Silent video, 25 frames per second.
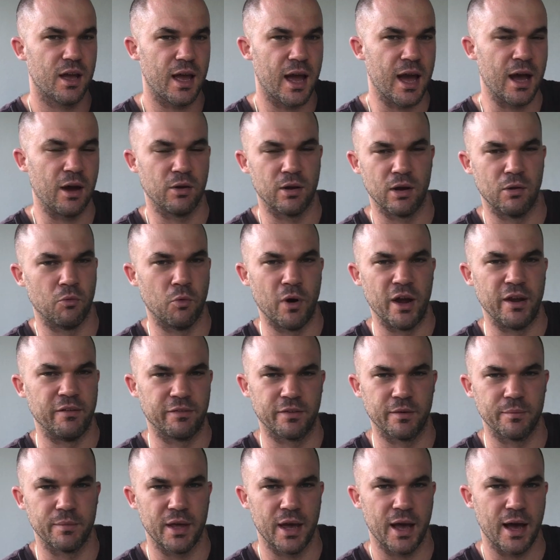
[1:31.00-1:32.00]
out, away
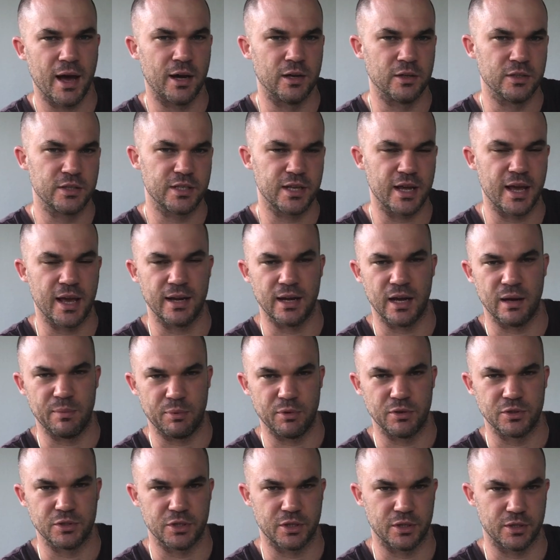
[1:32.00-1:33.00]
from the house and up
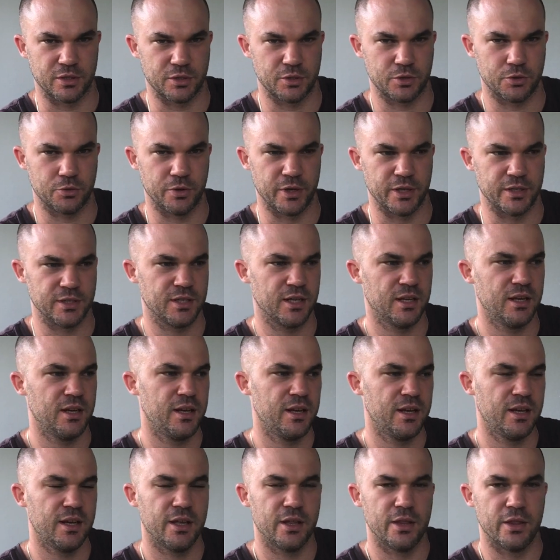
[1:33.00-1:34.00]
onto the street.
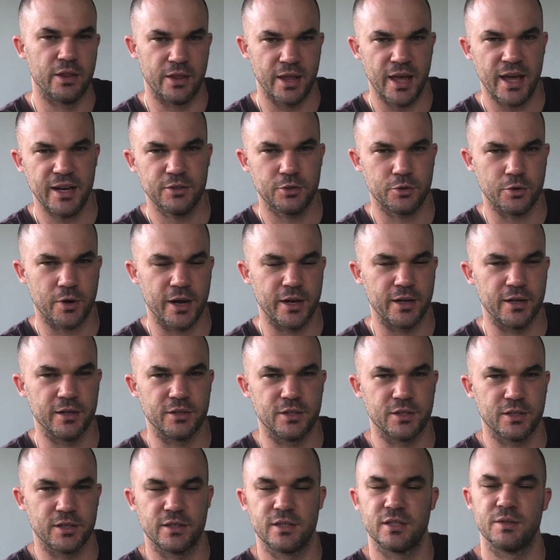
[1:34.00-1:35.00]
That
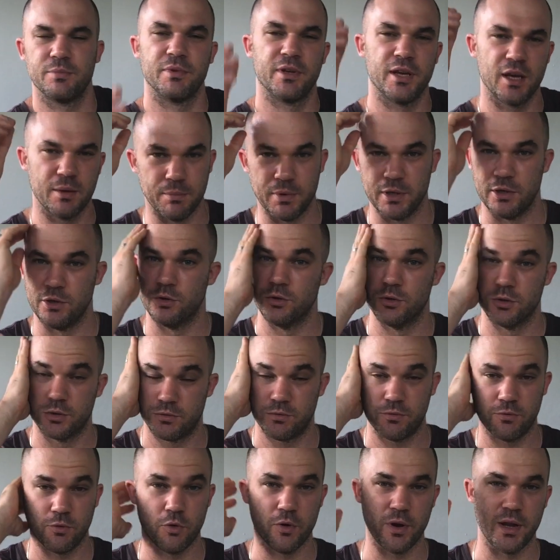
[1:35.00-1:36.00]
drainage system can be used
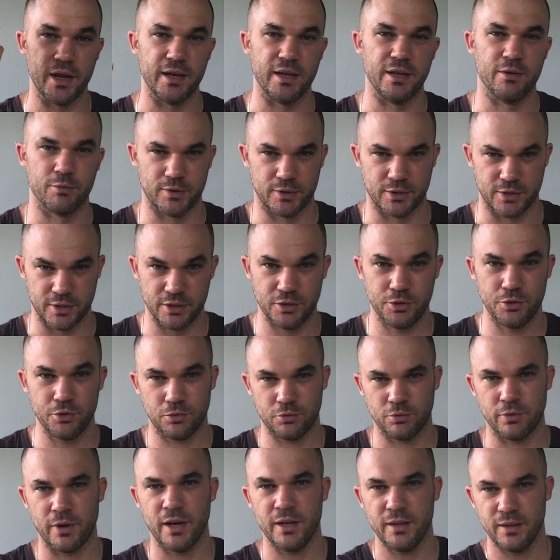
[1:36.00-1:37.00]
for any
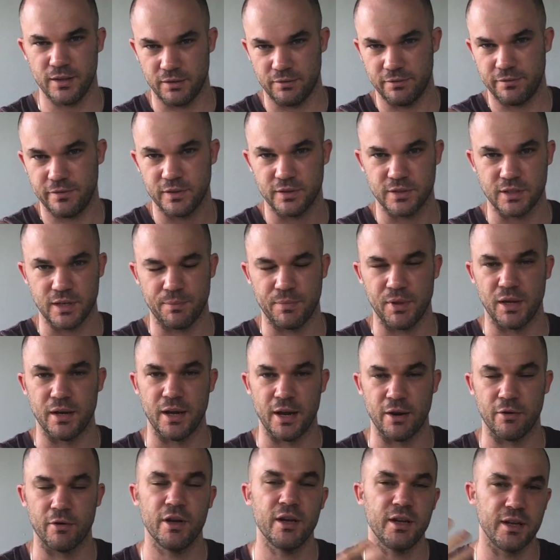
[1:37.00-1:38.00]
residual rain that fills up that
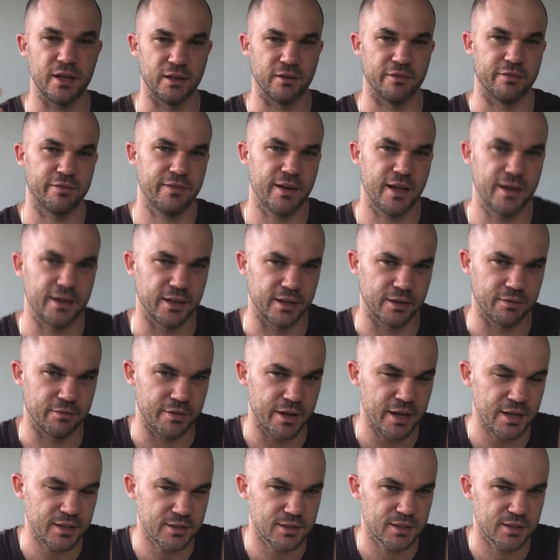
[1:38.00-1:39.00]
area in a flooding
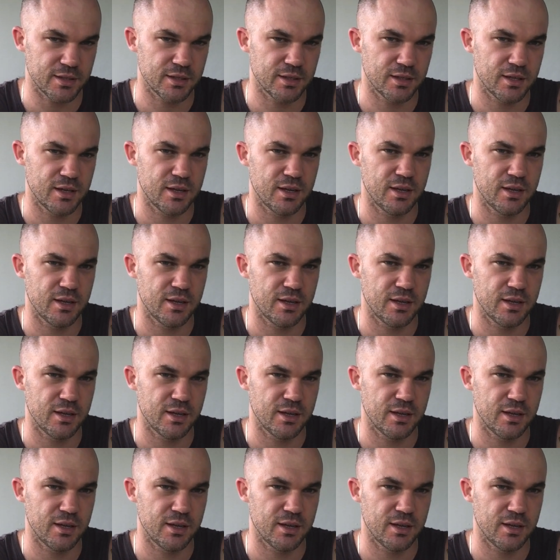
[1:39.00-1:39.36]
event,